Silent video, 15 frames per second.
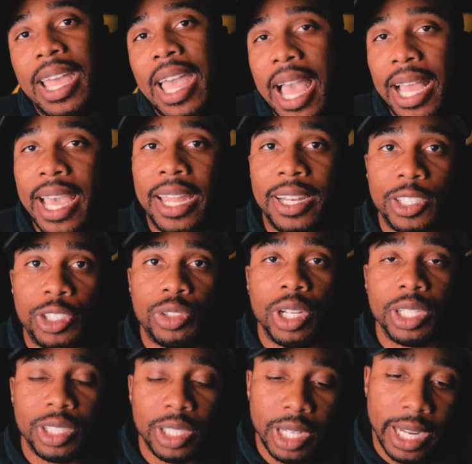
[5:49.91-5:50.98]
I kind of
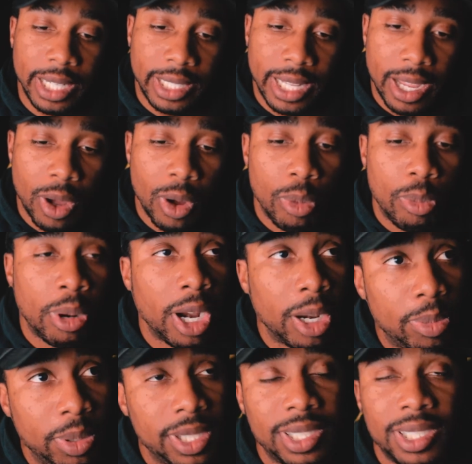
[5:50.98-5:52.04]
structure like that on
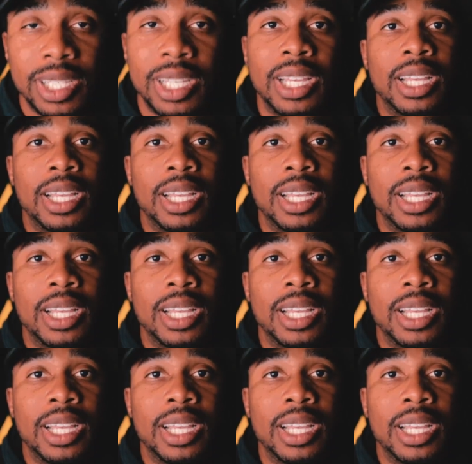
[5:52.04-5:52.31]
purpose.